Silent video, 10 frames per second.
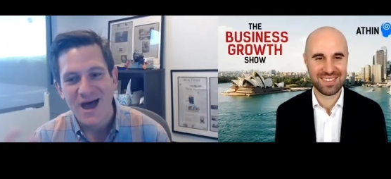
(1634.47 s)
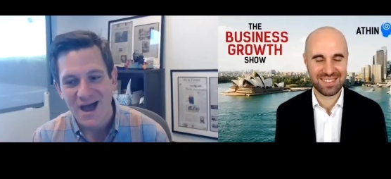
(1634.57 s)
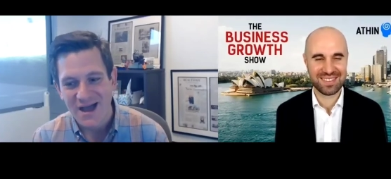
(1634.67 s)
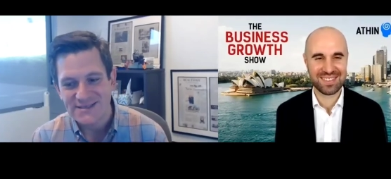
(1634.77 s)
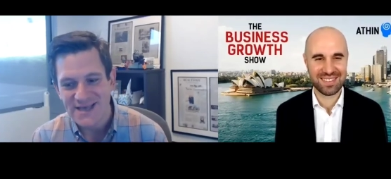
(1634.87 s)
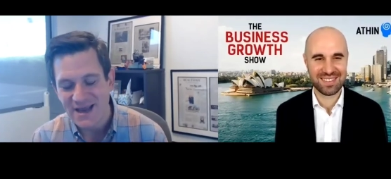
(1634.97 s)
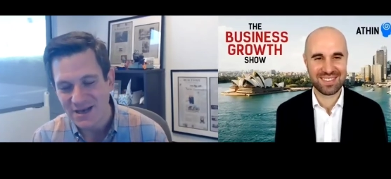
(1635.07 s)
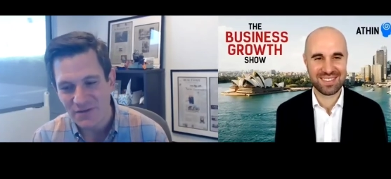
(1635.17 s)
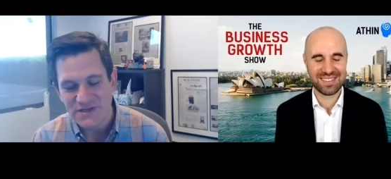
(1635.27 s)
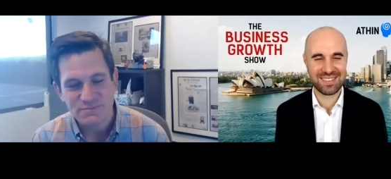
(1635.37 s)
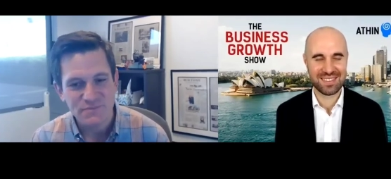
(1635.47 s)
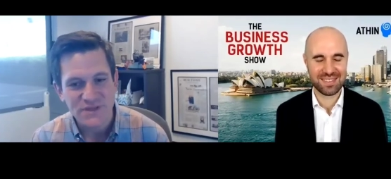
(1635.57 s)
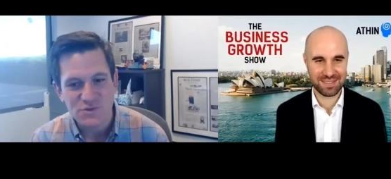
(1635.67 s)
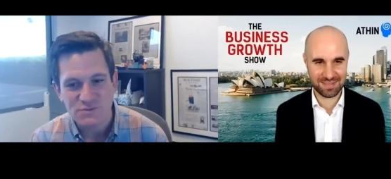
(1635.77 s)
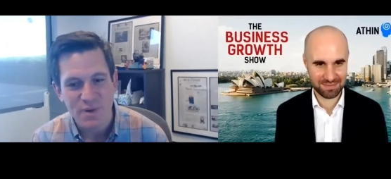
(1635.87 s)
Speaker 1: uh, say you know this
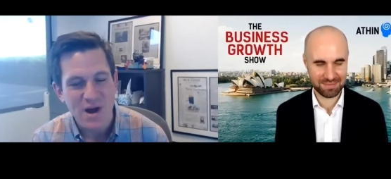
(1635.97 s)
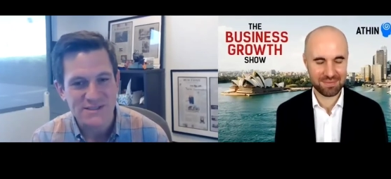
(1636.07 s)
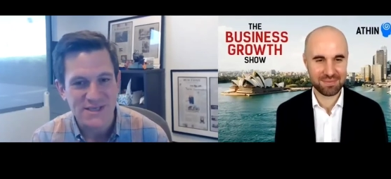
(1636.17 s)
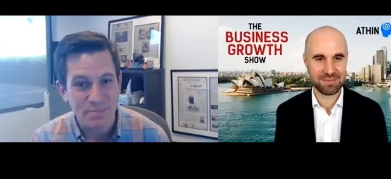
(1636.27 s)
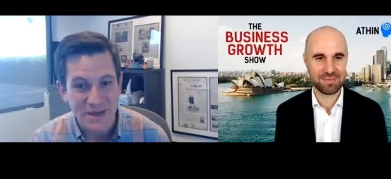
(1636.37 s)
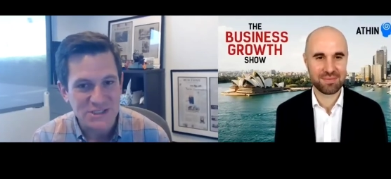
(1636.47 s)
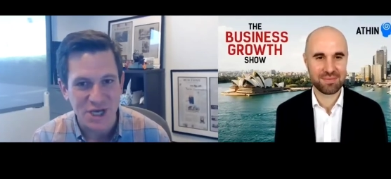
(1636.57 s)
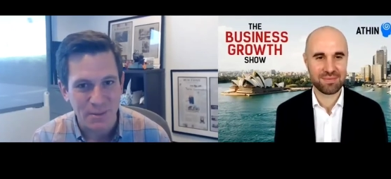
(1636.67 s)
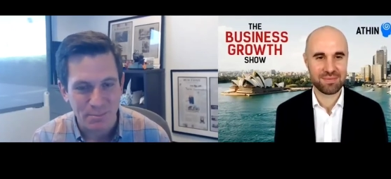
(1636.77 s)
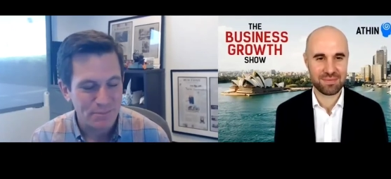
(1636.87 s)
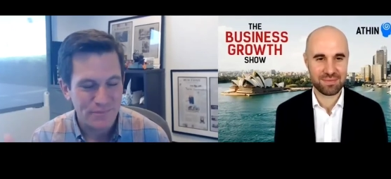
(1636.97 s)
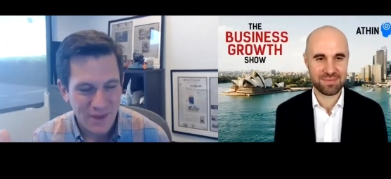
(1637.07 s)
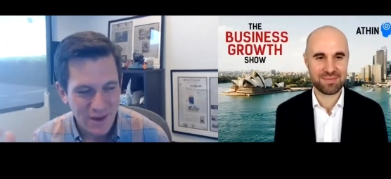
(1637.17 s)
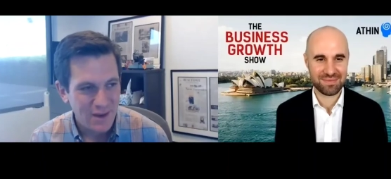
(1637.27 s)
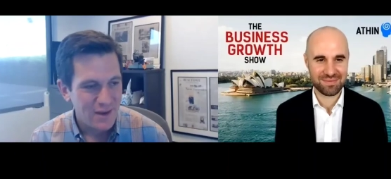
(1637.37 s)
this was boxed up by Jim.
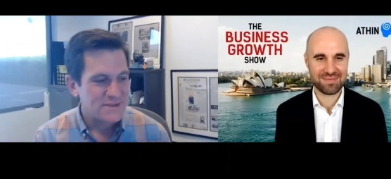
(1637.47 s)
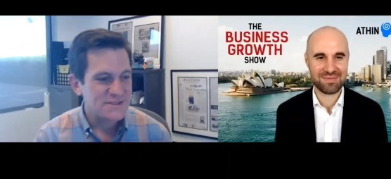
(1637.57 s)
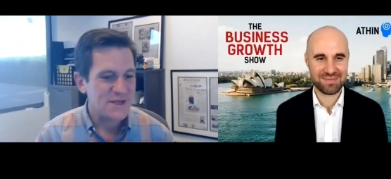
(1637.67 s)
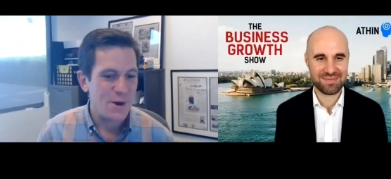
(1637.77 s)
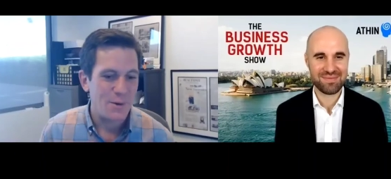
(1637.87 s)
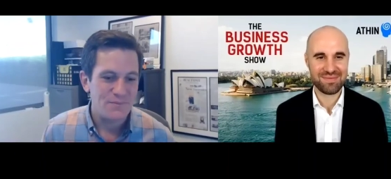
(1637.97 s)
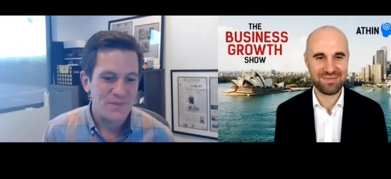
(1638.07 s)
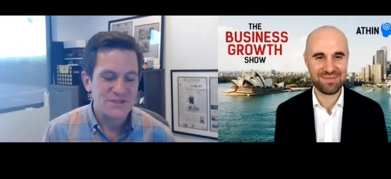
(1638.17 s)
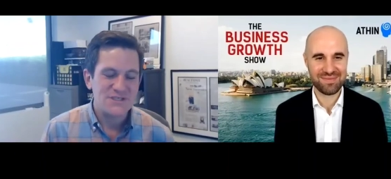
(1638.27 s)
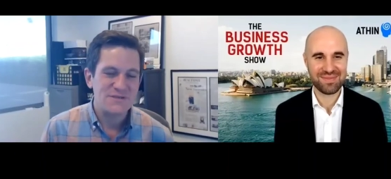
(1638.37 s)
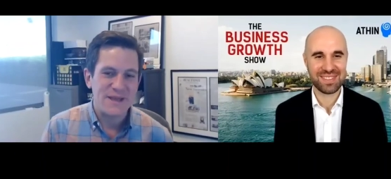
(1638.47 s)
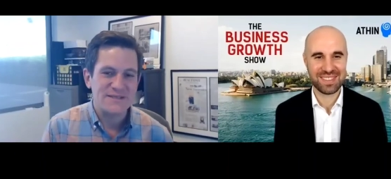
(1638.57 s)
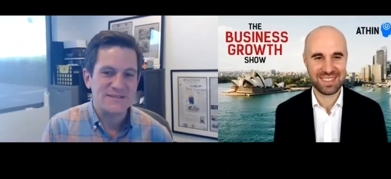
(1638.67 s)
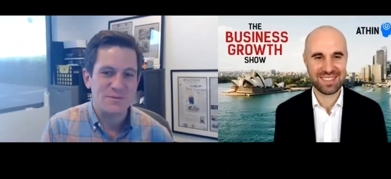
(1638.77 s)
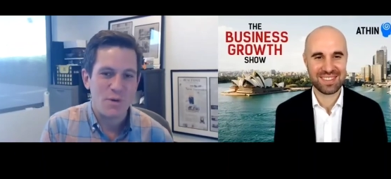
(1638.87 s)
So just to make
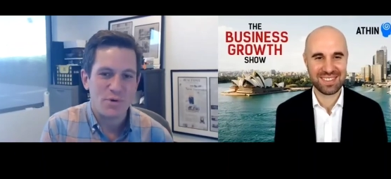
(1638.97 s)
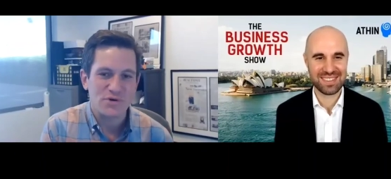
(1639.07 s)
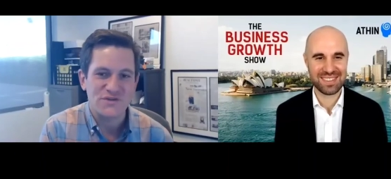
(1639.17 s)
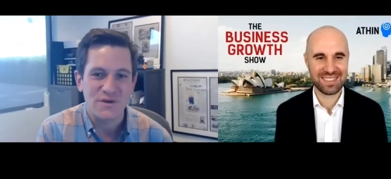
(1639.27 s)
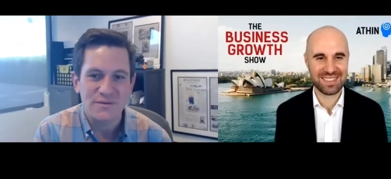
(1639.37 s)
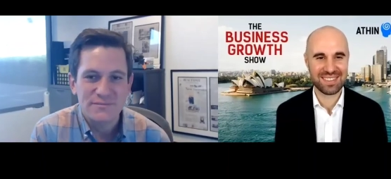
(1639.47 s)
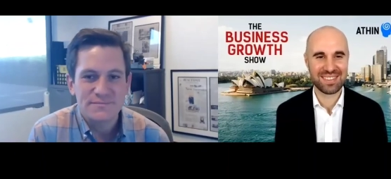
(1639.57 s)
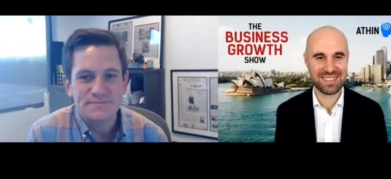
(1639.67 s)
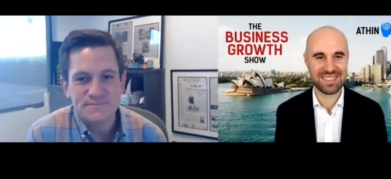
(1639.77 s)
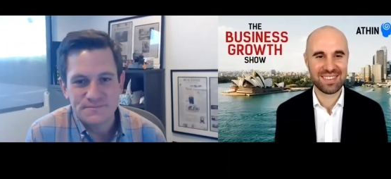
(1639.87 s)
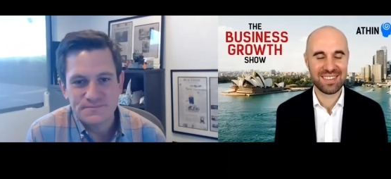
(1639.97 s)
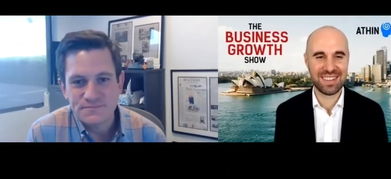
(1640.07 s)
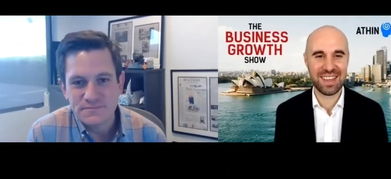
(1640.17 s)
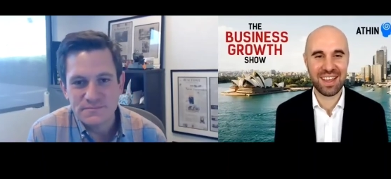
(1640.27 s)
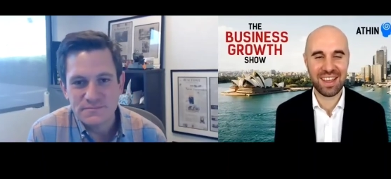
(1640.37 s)
it seem more personal.
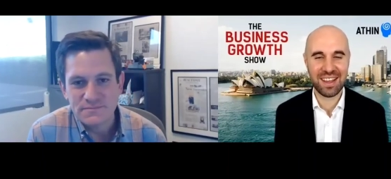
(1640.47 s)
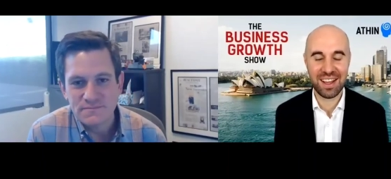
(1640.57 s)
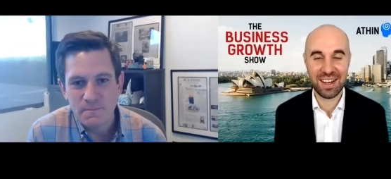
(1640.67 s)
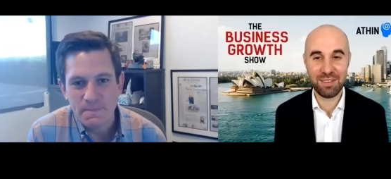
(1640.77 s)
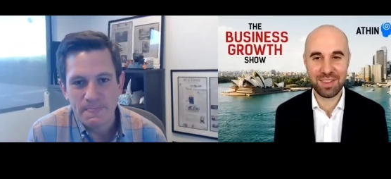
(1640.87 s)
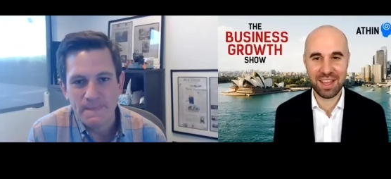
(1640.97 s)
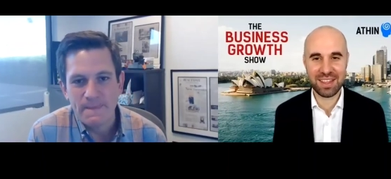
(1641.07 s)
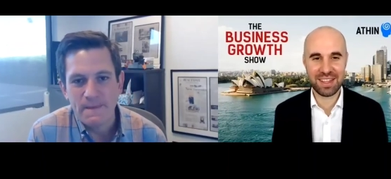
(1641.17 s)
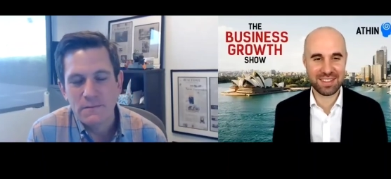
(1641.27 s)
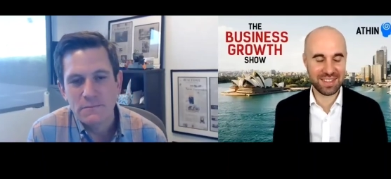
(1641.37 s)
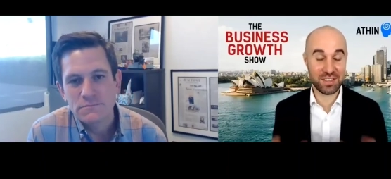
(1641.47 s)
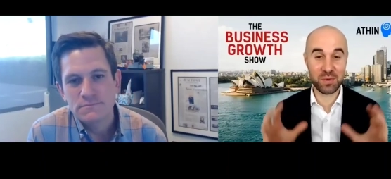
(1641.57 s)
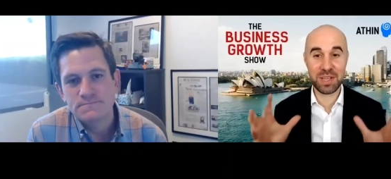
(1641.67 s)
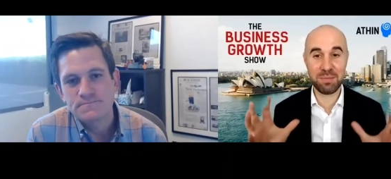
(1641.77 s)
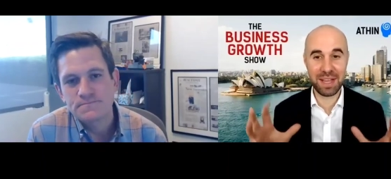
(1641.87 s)
Speaker 2: Yeah, I love that. That's
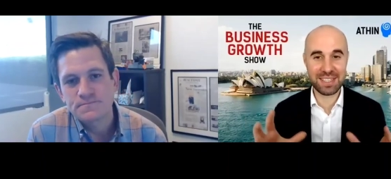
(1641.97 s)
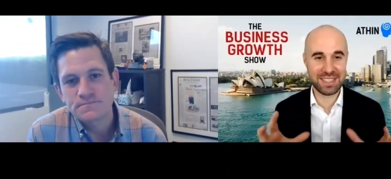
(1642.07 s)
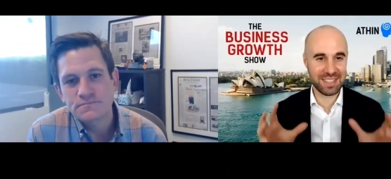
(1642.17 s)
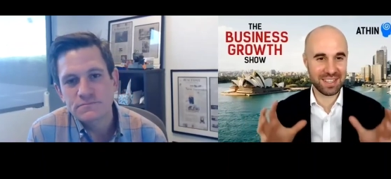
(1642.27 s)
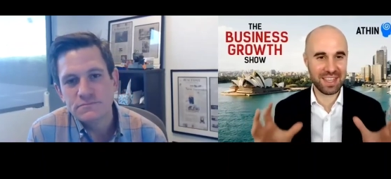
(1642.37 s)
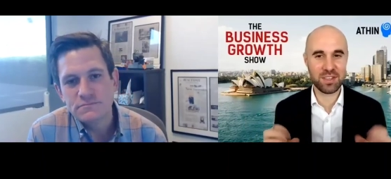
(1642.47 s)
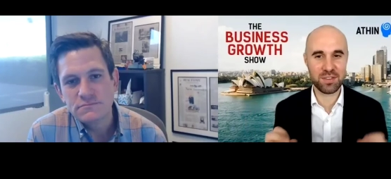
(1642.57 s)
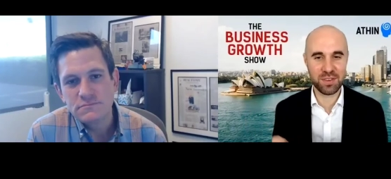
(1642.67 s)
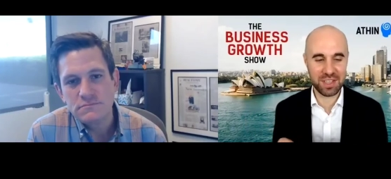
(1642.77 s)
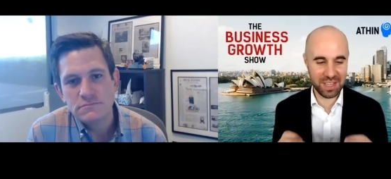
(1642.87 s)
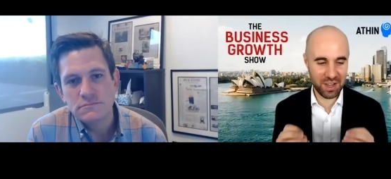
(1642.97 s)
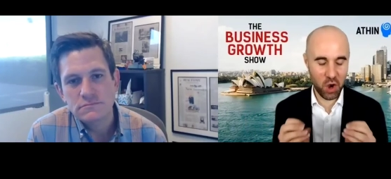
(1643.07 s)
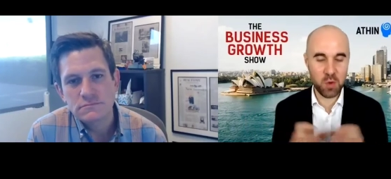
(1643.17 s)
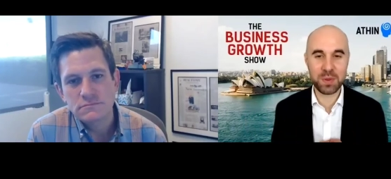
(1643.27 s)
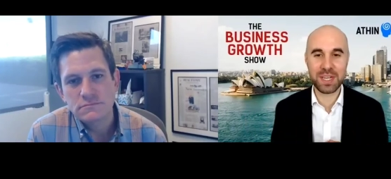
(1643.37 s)
that's really amazing, and thanks for
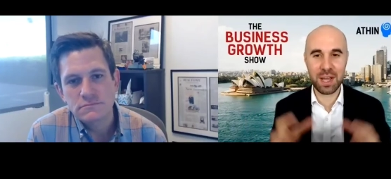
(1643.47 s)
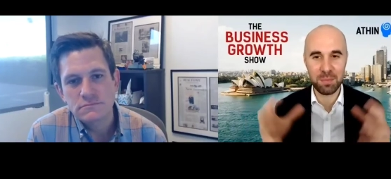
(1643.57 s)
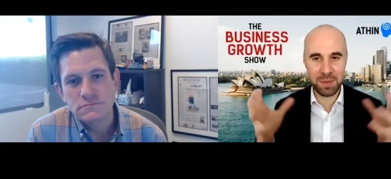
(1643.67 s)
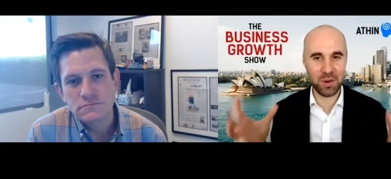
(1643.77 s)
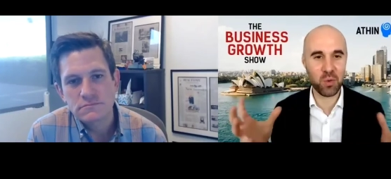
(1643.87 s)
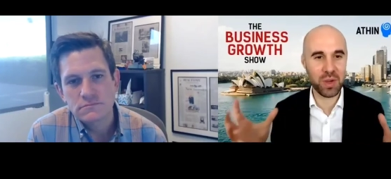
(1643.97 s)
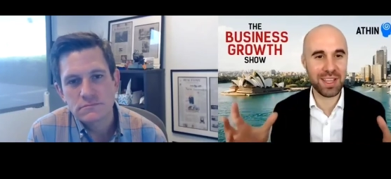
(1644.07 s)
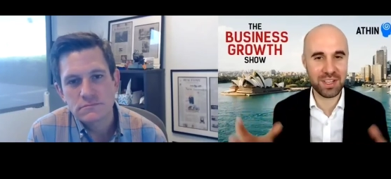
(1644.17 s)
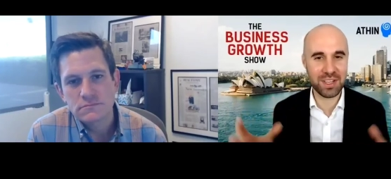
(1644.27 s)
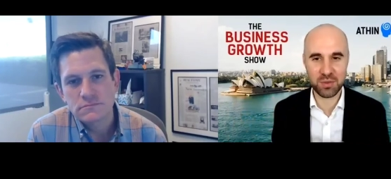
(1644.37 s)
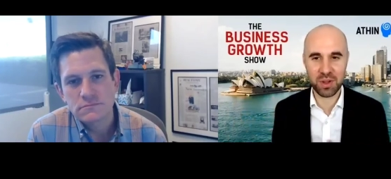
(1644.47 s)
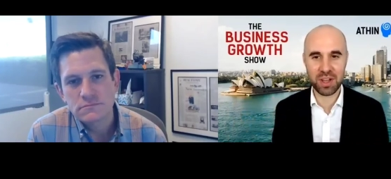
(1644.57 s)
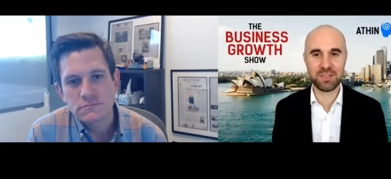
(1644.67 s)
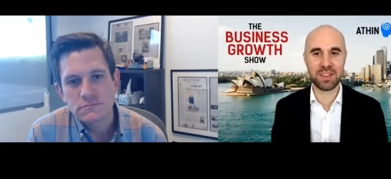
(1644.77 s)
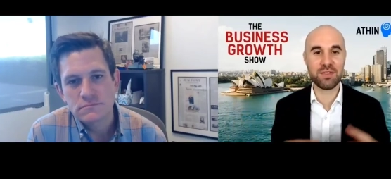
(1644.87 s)
yeah opening up our awareness
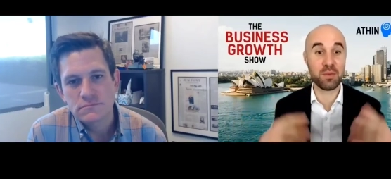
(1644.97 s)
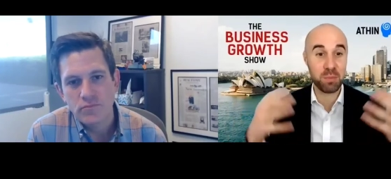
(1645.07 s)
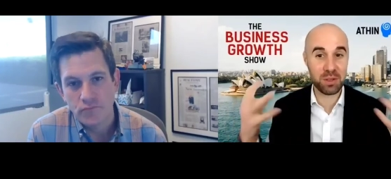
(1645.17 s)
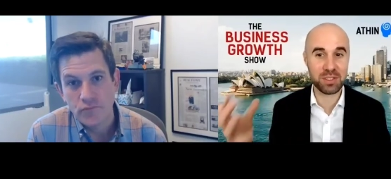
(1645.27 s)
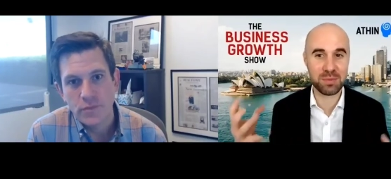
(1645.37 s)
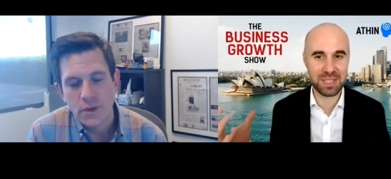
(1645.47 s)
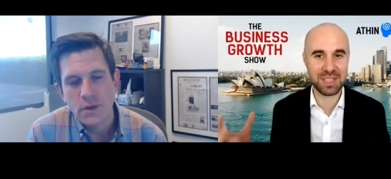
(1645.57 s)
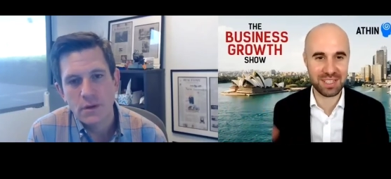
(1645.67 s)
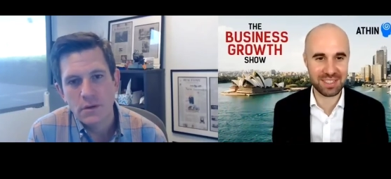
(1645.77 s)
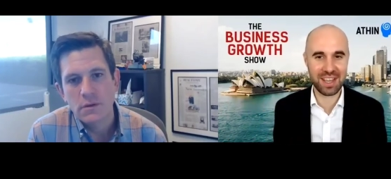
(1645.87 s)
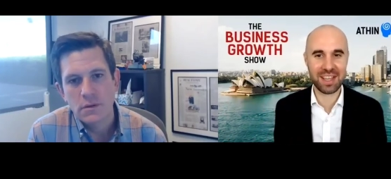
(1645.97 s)
right of the different possibilities